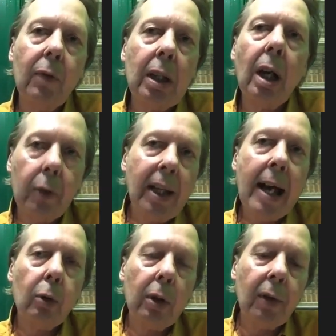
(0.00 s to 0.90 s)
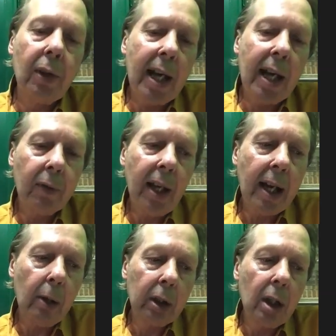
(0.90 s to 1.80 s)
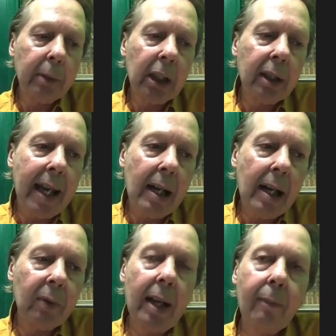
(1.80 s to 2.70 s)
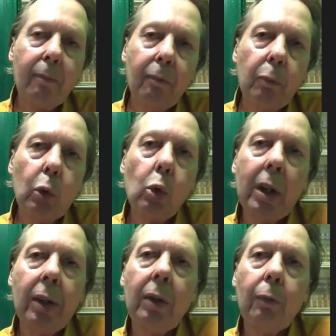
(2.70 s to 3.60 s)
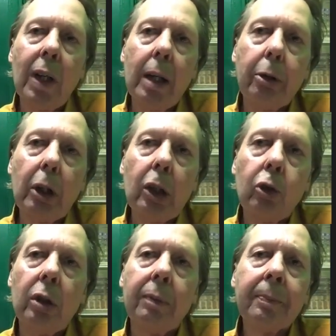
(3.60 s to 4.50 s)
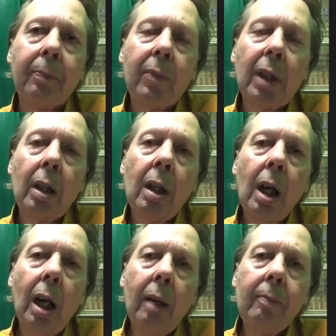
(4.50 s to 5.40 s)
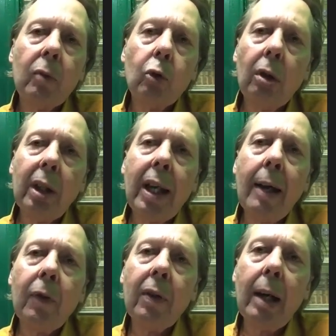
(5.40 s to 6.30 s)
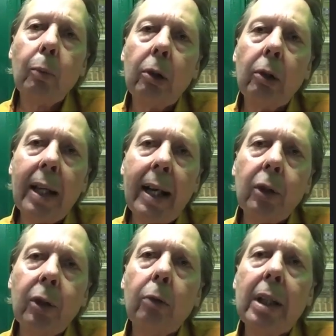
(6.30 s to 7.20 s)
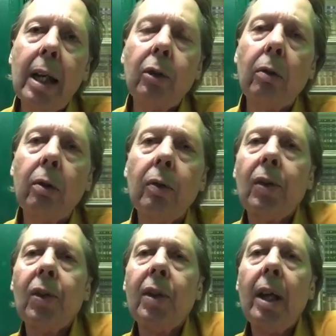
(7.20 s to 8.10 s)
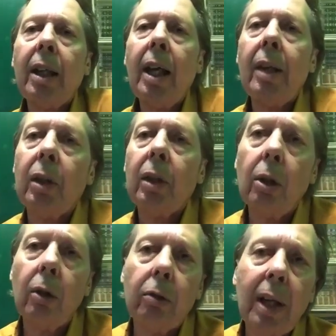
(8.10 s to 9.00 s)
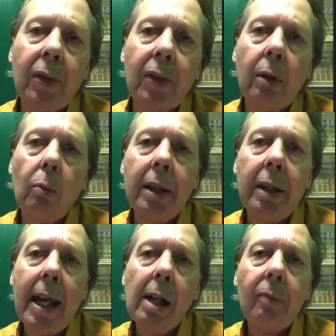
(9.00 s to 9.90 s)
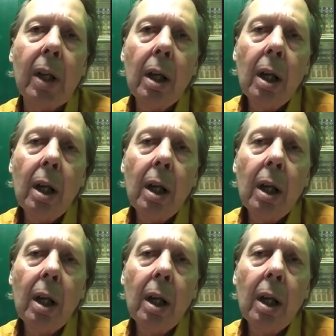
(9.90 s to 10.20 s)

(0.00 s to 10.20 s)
the other tower, the South Tower, coming down, that noise and vibration. Shortly after that, we were allowed to re-enter the staircase and go the rest of the way down.